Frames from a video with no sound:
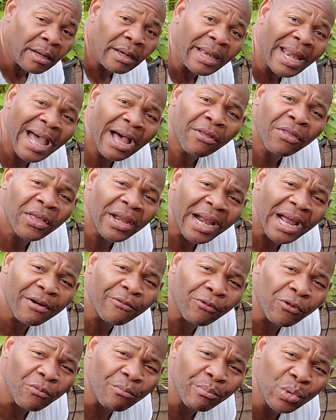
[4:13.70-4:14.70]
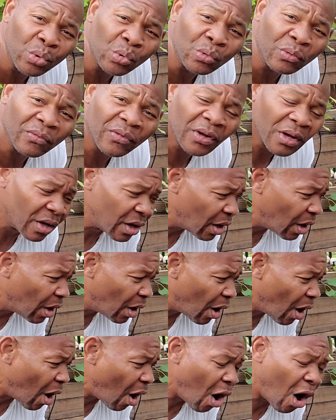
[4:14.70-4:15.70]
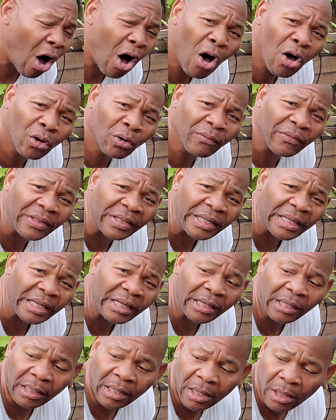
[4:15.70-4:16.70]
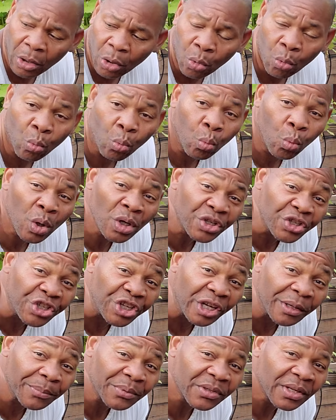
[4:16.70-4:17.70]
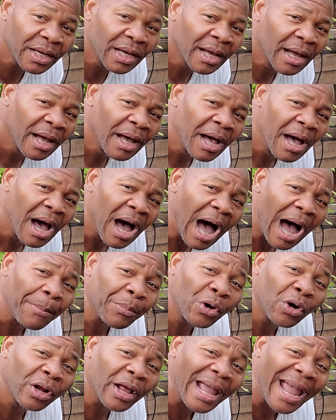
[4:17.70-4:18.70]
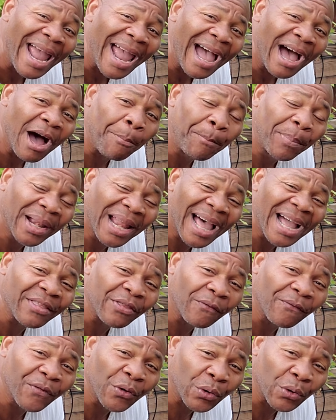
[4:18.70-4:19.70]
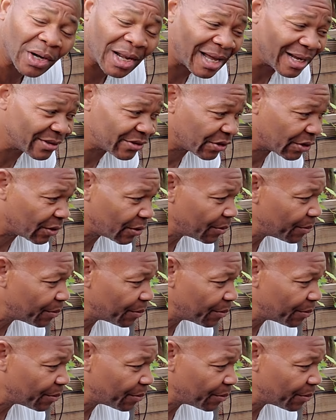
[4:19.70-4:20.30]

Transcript: Now that I've removed all of the wood chips, I'm going to apply the fertilizer.